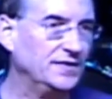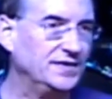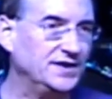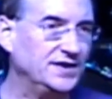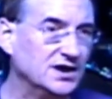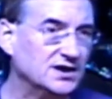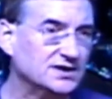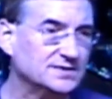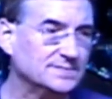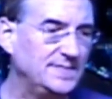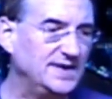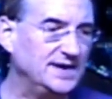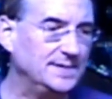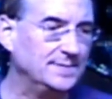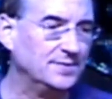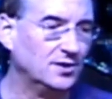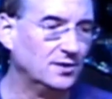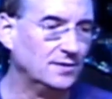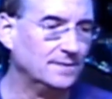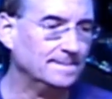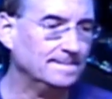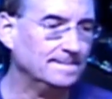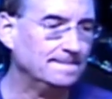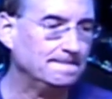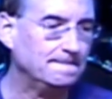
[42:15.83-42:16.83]
with young
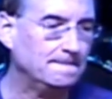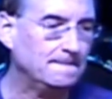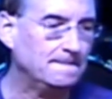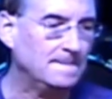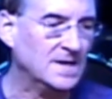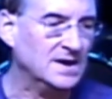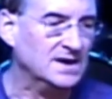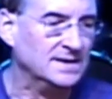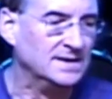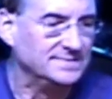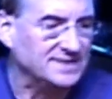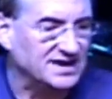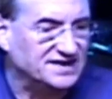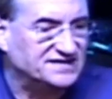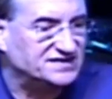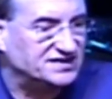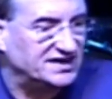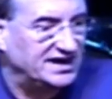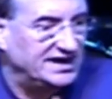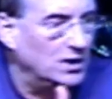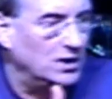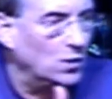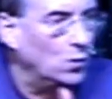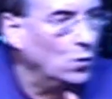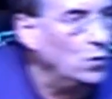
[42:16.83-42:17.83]
people. I'm not
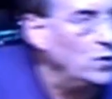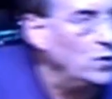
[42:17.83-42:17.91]
saying it